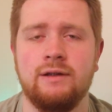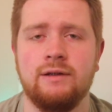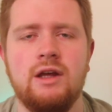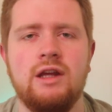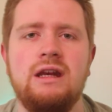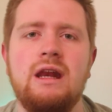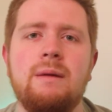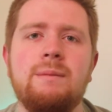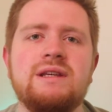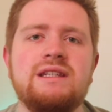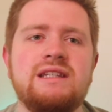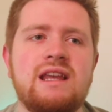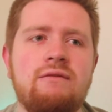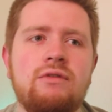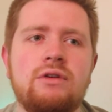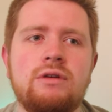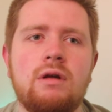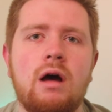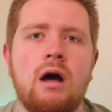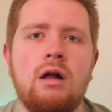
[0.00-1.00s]
Number
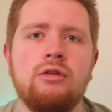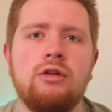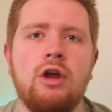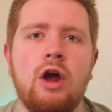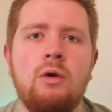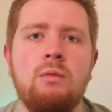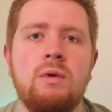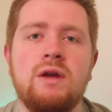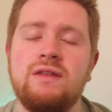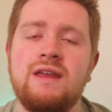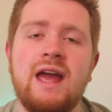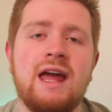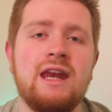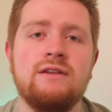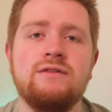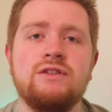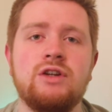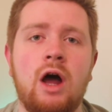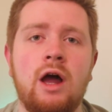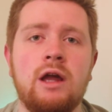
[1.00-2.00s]
7, I'll go with The End
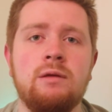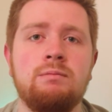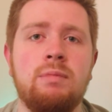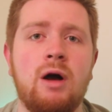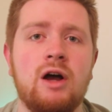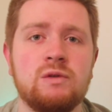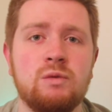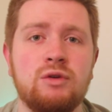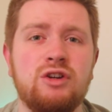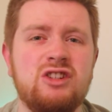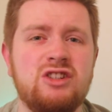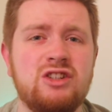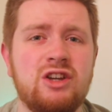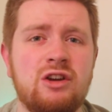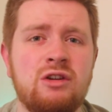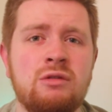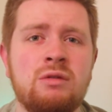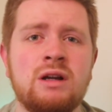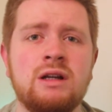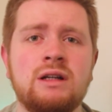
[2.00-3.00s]
of Time, parts 1 and 2.
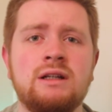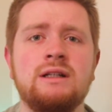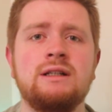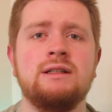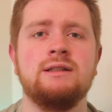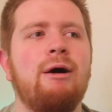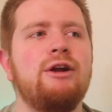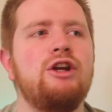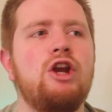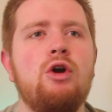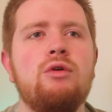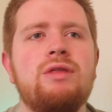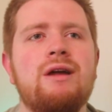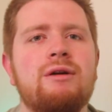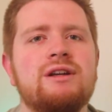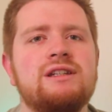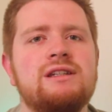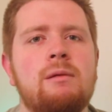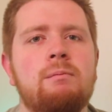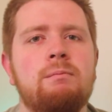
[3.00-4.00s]
I know there are
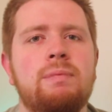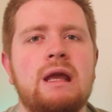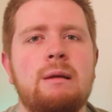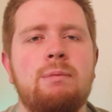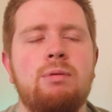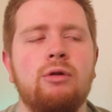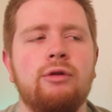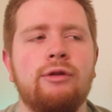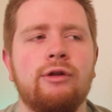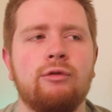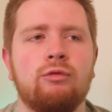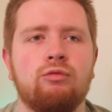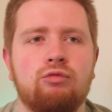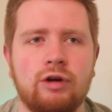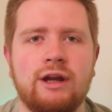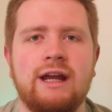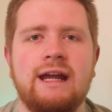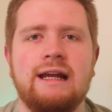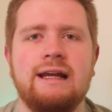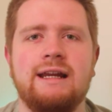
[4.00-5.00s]
some people that
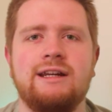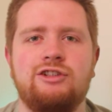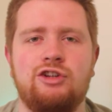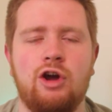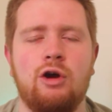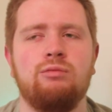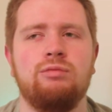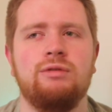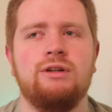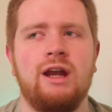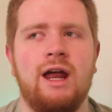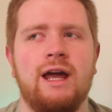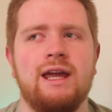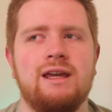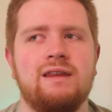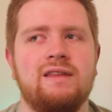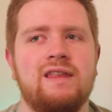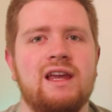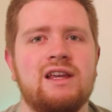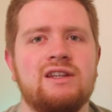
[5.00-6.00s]
really don't
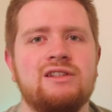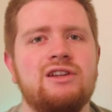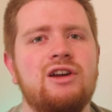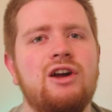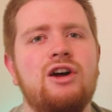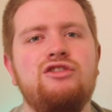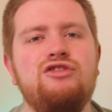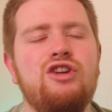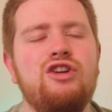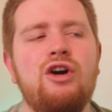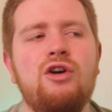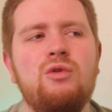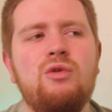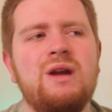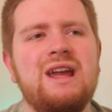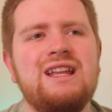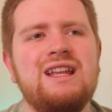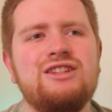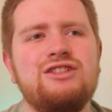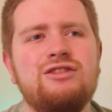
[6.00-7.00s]
like this, and no,
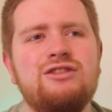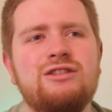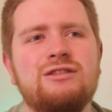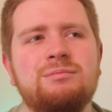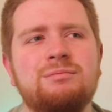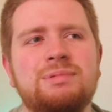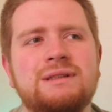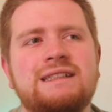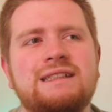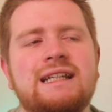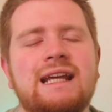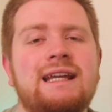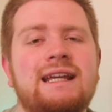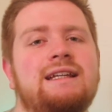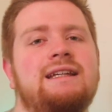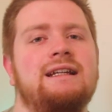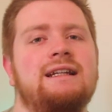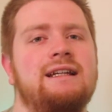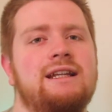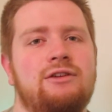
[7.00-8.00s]
it's not
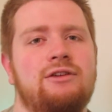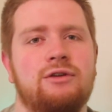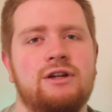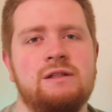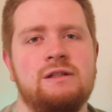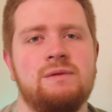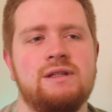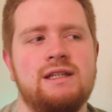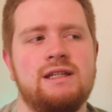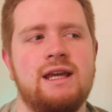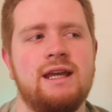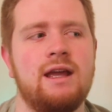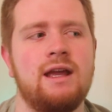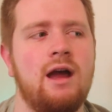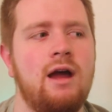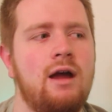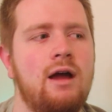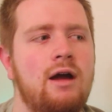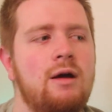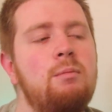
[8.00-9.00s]
particularly Christmassy,
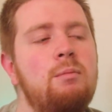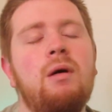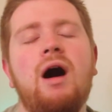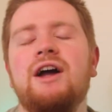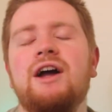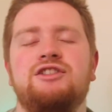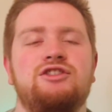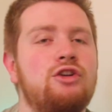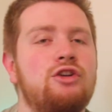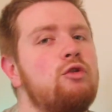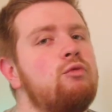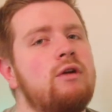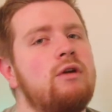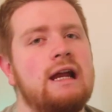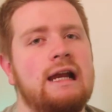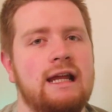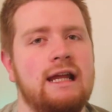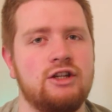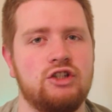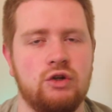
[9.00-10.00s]
but I do
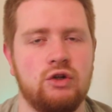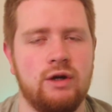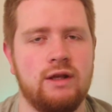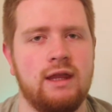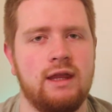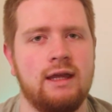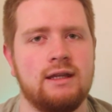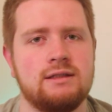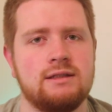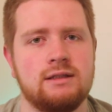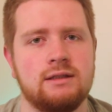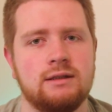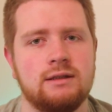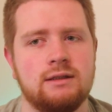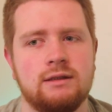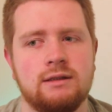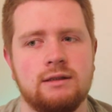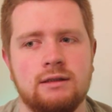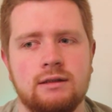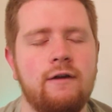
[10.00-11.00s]
really enjoy this.
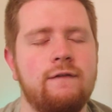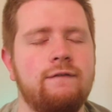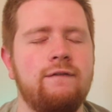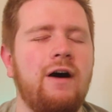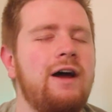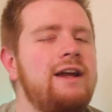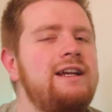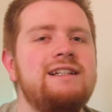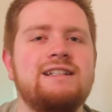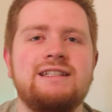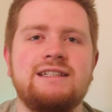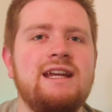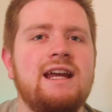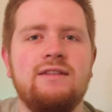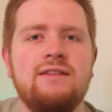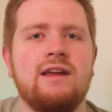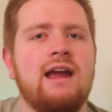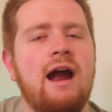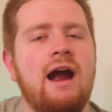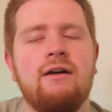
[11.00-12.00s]
I find seeing
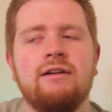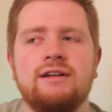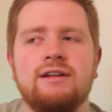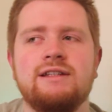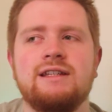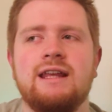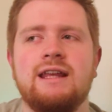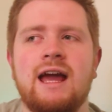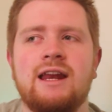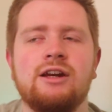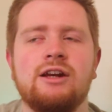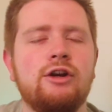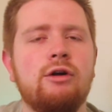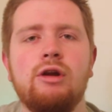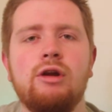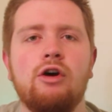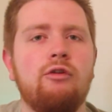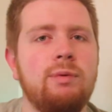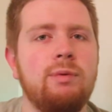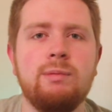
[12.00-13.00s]
the characters at the end, I know a
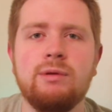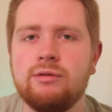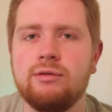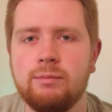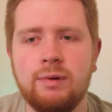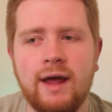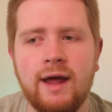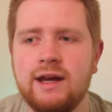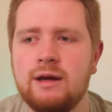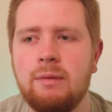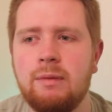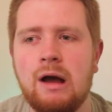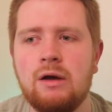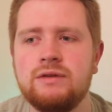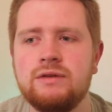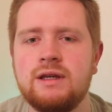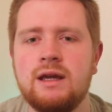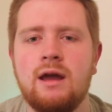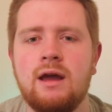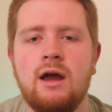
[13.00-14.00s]
lot of people complain
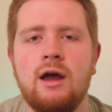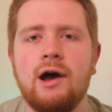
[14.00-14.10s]
about it.